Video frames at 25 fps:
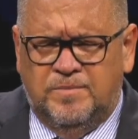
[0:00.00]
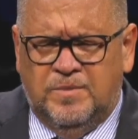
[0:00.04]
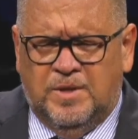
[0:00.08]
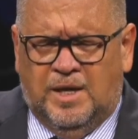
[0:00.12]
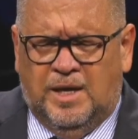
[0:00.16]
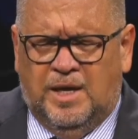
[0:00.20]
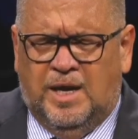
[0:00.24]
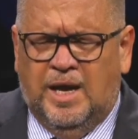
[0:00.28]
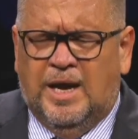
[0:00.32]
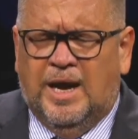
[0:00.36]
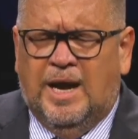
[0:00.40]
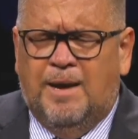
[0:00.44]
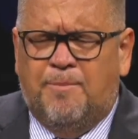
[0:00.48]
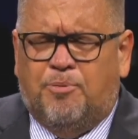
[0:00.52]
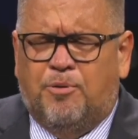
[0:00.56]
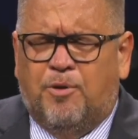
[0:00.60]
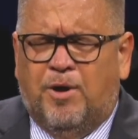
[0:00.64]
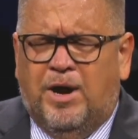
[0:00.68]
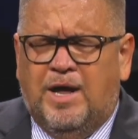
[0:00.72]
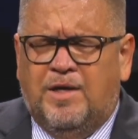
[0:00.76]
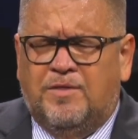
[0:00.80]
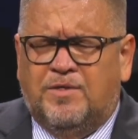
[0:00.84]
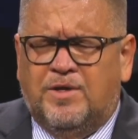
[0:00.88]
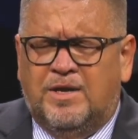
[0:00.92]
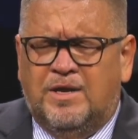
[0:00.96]
And God, I
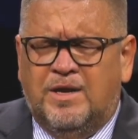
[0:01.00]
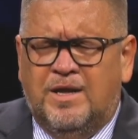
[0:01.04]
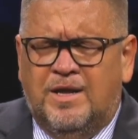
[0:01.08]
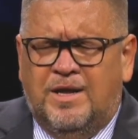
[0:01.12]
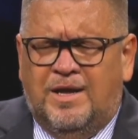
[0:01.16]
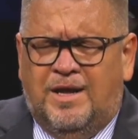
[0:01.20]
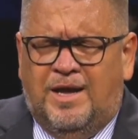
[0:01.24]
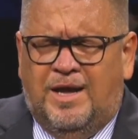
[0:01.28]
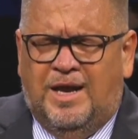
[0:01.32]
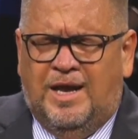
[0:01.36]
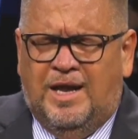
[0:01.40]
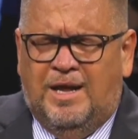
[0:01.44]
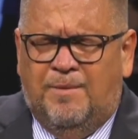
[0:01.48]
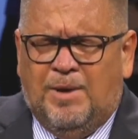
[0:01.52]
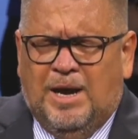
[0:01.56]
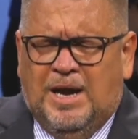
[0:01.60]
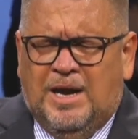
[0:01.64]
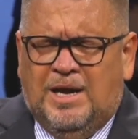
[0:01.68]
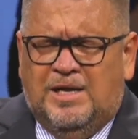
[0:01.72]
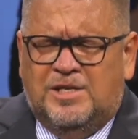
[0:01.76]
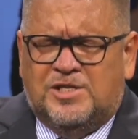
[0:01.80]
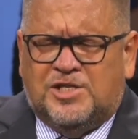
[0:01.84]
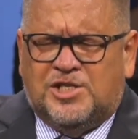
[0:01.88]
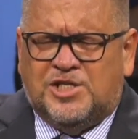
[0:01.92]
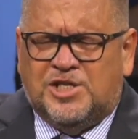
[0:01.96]
pray that
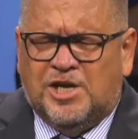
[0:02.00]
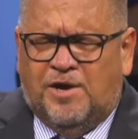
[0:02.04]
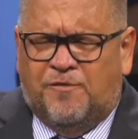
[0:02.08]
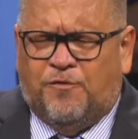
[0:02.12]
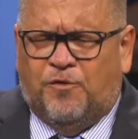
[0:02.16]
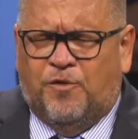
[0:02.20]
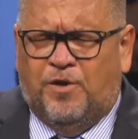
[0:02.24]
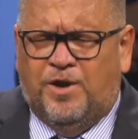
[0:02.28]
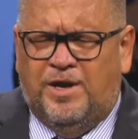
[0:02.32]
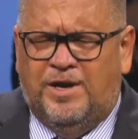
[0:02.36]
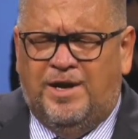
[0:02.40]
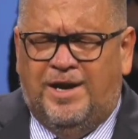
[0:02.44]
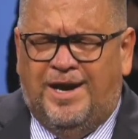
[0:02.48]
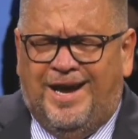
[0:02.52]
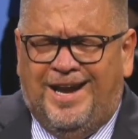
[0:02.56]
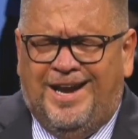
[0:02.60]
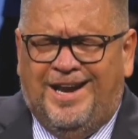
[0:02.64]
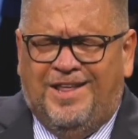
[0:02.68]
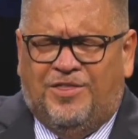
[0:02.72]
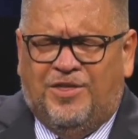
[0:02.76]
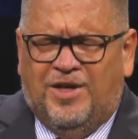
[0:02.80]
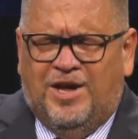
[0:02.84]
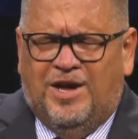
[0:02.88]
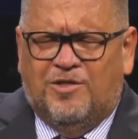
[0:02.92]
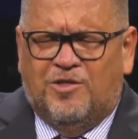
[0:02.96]
anybody suffering
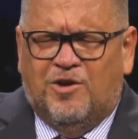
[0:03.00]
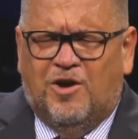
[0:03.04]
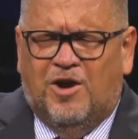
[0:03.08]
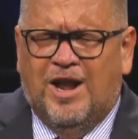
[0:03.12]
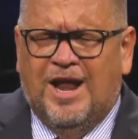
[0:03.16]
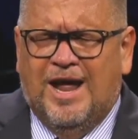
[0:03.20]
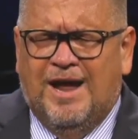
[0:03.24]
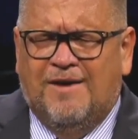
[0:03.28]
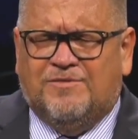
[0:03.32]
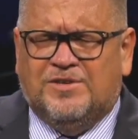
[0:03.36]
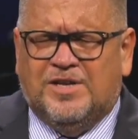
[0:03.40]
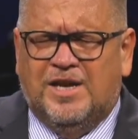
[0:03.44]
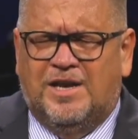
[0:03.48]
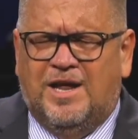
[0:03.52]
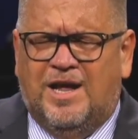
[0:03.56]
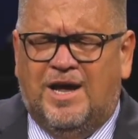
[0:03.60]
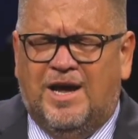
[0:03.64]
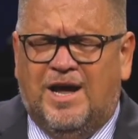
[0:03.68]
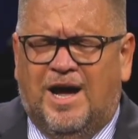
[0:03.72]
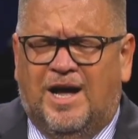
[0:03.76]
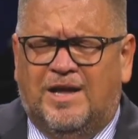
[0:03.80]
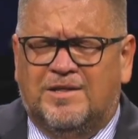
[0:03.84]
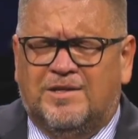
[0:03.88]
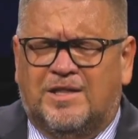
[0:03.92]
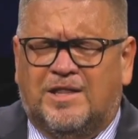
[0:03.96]
anything in their life today,
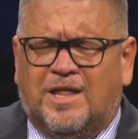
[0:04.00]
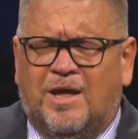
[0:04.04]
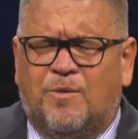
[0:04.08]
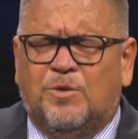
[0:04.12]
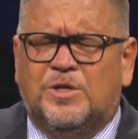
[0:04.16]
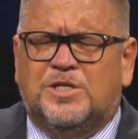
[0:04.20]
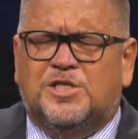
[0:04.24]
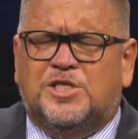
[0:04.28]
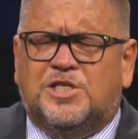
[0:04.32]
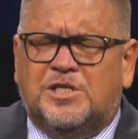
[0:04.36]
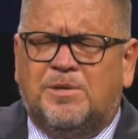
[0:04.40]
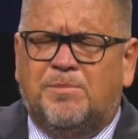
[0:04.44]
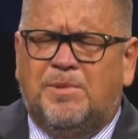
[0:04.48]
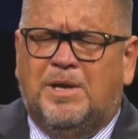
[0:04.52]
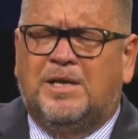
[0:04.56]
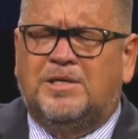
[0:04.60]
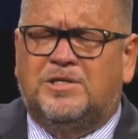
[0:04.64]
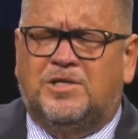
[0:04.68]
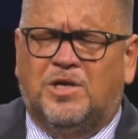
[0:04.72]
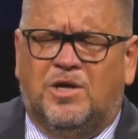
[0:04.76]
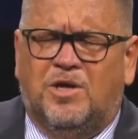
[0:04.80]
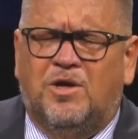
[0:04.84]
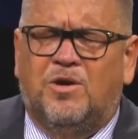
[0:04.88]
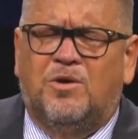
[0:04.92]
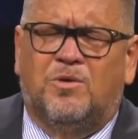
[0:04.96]
God, that they would submit it
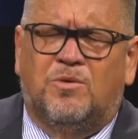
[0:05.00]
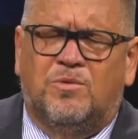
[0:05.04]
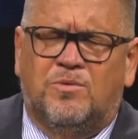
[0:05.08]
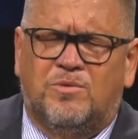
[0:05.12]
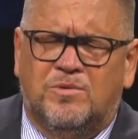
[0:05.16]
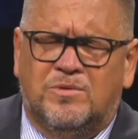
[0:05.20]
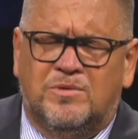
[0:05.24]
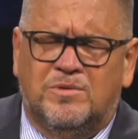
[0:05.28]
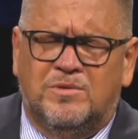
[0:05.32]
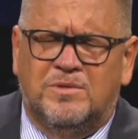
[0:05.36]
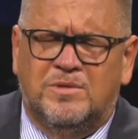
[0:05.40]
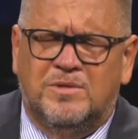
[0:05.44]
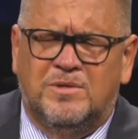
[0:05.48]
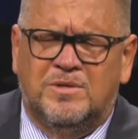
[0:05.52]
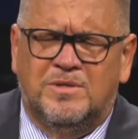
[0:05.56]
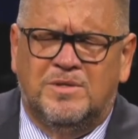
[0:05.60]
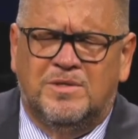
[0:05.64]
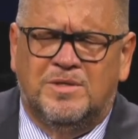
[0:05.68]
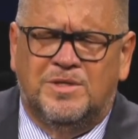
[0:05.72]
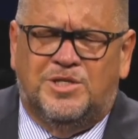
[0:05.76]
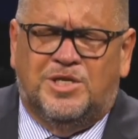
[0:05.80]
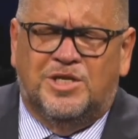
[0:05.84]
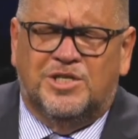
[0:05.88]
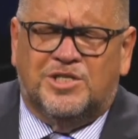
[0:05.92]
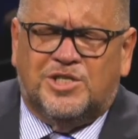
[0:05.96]
to you,
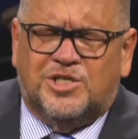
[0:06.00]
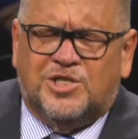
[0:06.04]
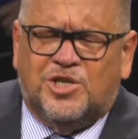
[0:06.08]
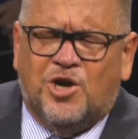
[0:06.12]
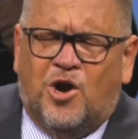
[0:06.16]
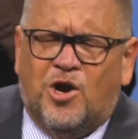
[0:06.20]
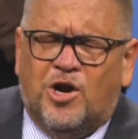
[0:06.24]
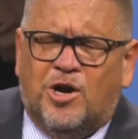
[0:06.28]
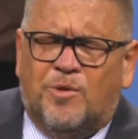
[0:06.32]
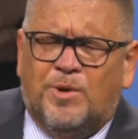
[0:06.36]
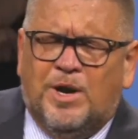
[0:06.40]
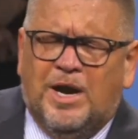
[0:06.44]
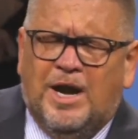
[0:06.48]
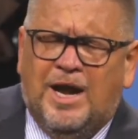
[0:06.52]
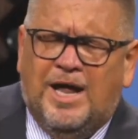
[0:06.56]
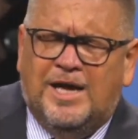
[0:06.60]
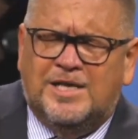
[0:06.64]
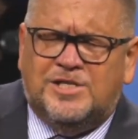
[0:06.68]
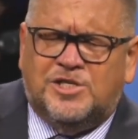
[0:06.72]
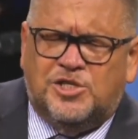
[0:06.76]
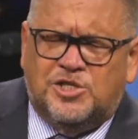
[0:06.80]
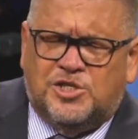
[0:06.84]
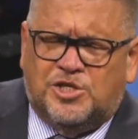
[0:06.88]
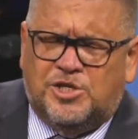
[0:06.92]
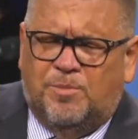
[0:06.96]
to start a
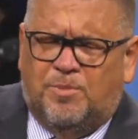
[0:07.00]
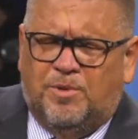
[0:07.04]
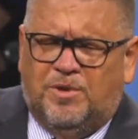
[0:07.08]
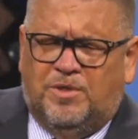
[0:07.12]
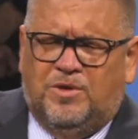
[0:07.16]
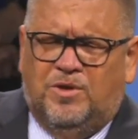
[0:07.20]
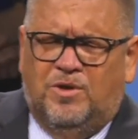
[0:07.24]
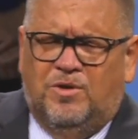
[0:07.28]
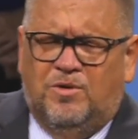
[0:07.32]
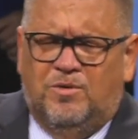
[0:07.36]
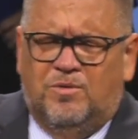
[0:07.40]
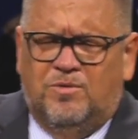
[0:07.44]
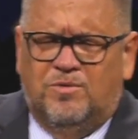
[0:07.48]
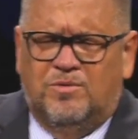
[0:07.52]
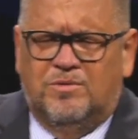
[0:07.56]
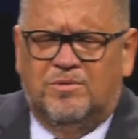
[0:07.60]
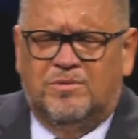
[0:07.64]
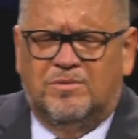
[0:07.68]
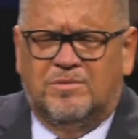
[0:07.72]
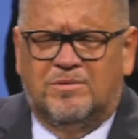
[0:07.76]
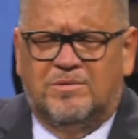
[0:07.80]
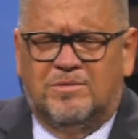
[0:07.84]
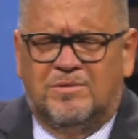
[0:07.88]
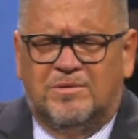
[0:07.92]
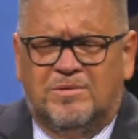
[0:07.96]
relationship with you,
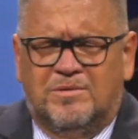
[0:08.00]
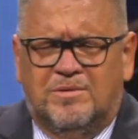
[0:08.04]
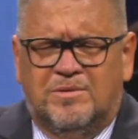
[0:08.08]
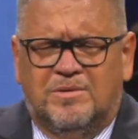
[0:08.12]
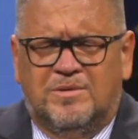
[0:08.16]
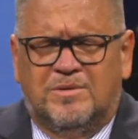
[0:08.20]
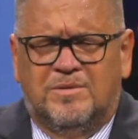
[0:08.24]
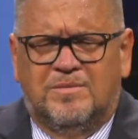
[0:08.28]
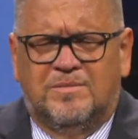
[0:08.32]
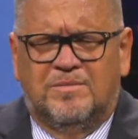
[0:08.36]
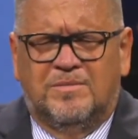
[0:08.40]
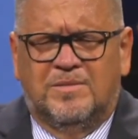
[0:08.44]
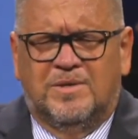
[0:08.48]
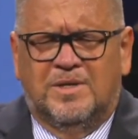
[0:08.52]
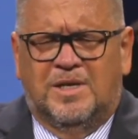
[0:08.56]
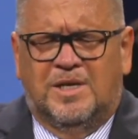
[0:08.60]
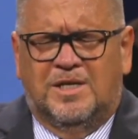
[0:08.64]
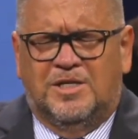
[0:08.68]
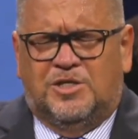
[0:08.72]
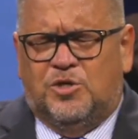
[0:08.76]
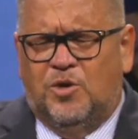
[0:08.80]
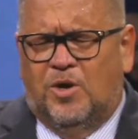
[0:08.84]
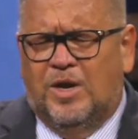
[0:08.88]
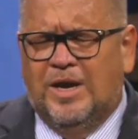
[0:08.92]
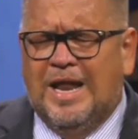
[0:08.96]

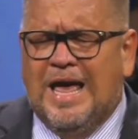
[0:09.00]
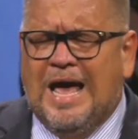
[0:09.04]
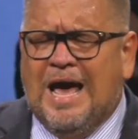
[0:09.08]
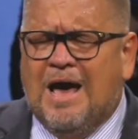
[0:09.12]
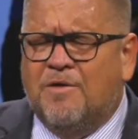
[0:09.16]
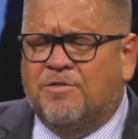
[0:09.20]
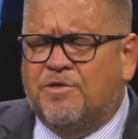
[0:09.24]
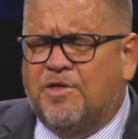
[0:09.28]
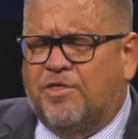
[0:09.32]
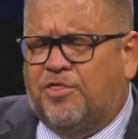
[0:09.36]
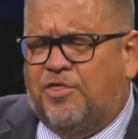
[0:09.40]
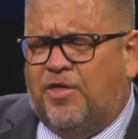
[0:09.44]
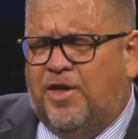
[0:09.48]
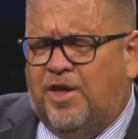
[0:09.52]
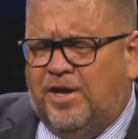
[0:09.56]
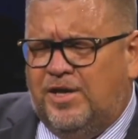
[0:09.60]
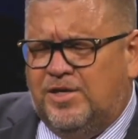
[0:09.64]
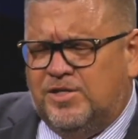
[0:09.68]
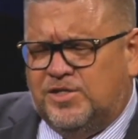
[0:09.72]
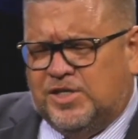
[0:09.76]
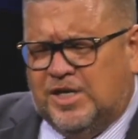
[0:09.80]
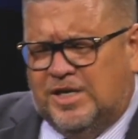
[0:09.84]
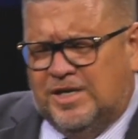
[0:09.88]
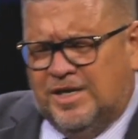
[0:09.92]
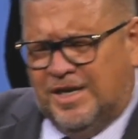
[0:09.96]
and to allow the
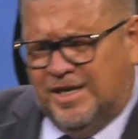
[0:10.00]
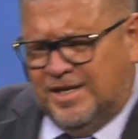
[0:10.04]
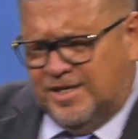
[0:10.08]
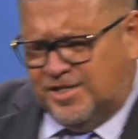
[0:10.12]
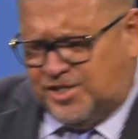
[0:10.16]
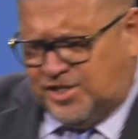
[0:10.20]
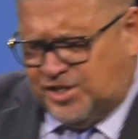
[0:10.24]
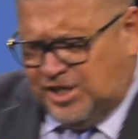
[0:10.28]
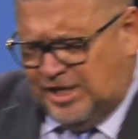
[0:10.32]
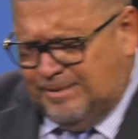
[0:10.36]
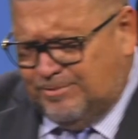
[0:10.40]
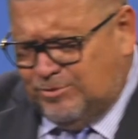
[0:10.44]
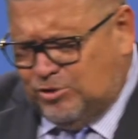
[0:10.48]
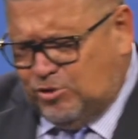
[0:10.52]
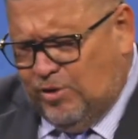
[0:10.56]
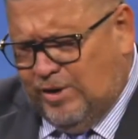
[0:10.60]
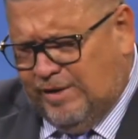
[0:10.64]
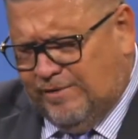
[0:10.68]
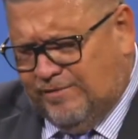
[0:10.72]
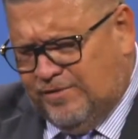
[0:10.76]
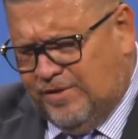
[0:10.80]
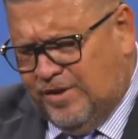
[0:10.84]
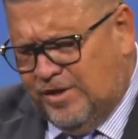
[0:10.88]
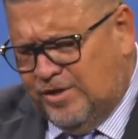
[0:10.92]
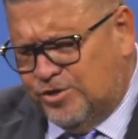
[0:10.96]
things that seem to
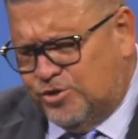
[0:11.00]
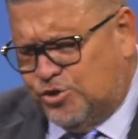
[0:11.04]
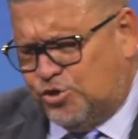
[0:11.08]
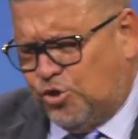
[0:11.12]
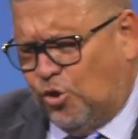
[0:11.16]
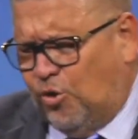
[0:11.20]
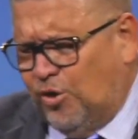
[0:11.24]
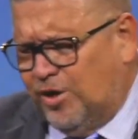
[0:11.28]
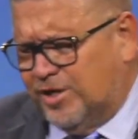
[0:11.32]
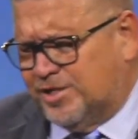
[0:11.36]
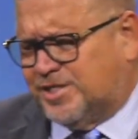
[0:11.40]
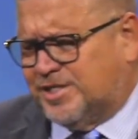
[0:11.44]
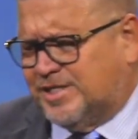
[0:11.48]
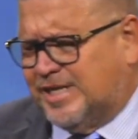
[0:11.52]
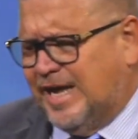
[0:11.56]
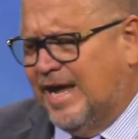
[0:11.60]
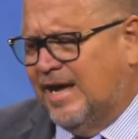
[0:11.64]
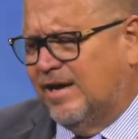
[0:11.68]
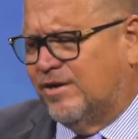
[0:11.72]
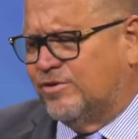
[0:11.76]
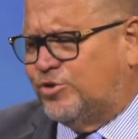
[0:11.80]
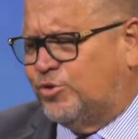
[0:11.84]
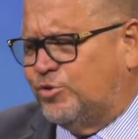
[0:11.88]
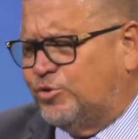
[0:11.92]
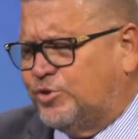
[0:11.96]
have tore us
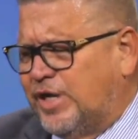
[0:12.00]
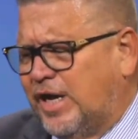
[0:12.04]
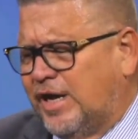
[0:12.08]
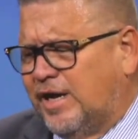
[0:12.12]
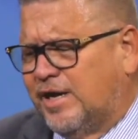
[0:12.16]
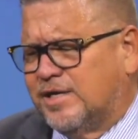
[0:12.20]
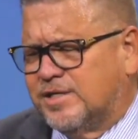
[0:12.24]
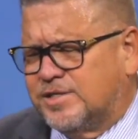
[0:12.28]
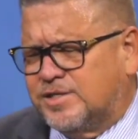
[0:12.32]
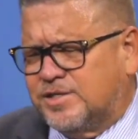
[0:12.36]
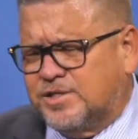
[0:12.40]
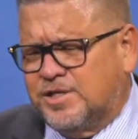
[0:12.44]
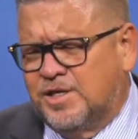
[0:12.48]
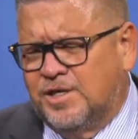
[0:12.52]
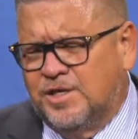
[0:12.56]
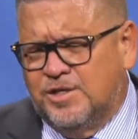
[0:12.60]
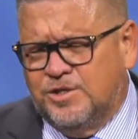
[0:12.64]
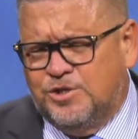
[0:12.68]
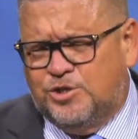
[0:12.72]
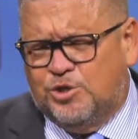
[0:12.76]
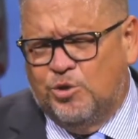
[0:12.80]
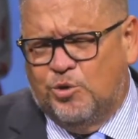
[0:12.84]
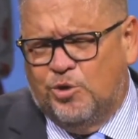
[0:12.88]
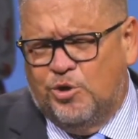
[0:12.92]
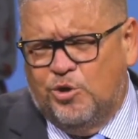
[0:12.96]
down to take us
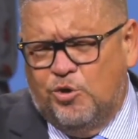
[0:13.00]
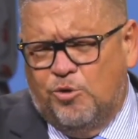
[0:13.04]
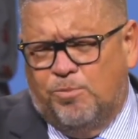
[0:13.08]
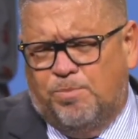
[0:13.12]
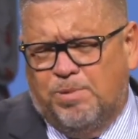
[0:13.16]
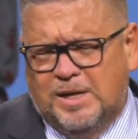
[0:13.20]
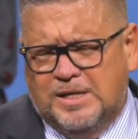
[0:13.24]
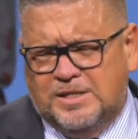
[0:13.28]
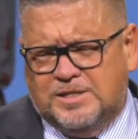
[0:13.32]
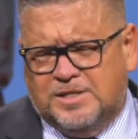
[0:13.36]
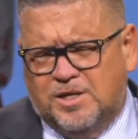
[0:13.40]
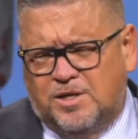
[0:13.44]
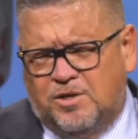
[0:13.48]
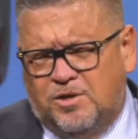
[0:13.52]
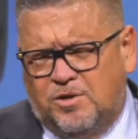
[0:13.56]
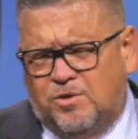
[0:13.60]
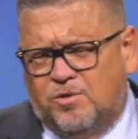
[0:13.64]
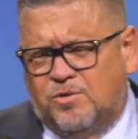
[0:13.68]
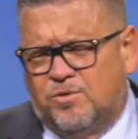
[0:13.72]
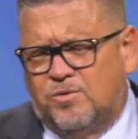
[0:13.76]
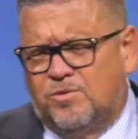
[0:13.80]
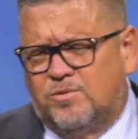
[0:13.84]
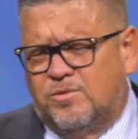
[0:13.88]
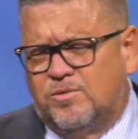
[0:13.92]
to a new place in you.